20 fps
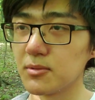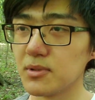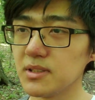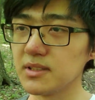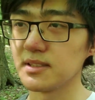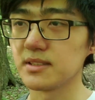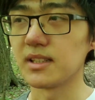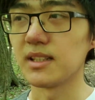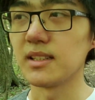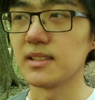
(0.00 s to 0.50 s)

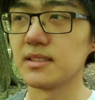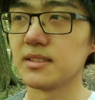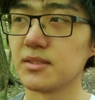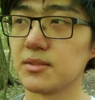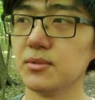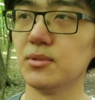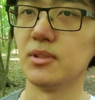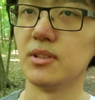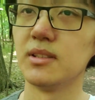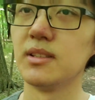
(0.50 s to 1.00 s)
really taught in
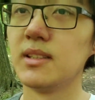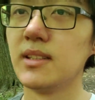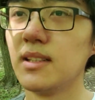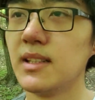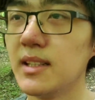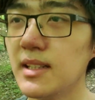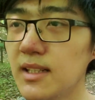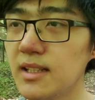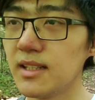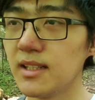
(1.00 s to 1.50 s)
school.
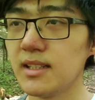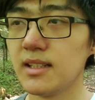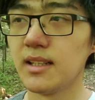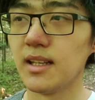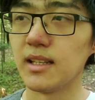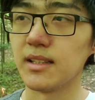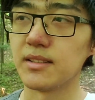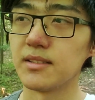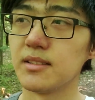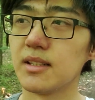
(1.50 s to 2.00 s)

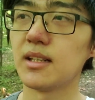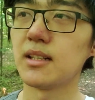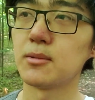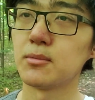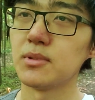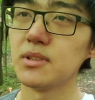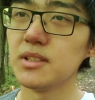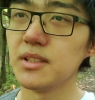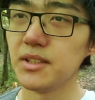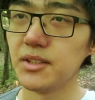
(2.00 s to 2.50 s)
And they're not
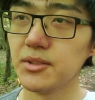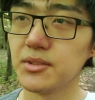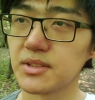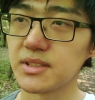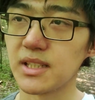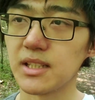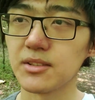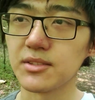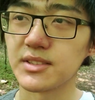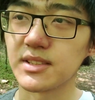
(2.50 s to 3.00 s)
really used
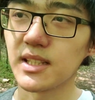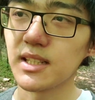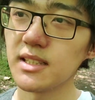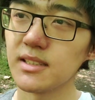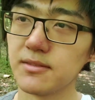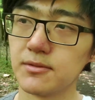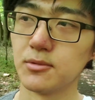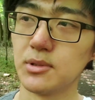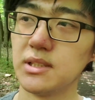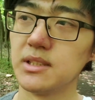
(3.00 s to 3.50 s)
outside
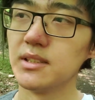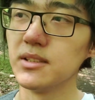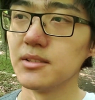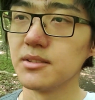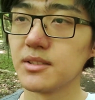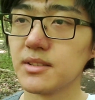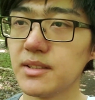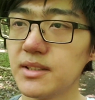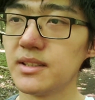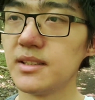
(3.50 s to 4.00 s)
of
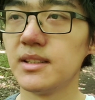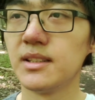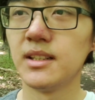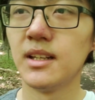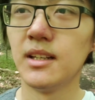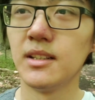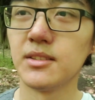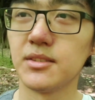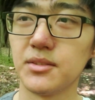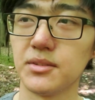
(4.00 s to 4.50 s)
Windows.
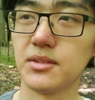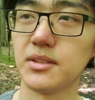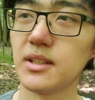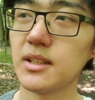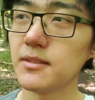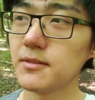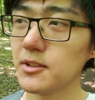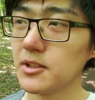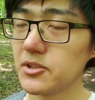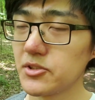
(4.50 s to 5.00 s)
So they're
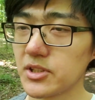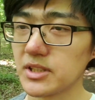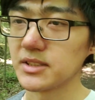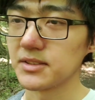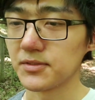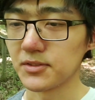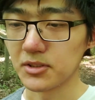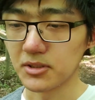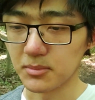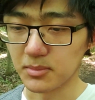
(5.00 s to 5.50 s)
not very
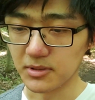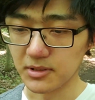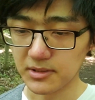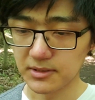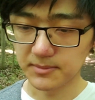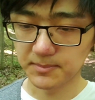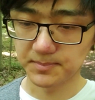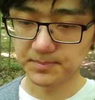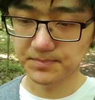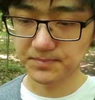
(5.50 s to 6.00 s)
transferable.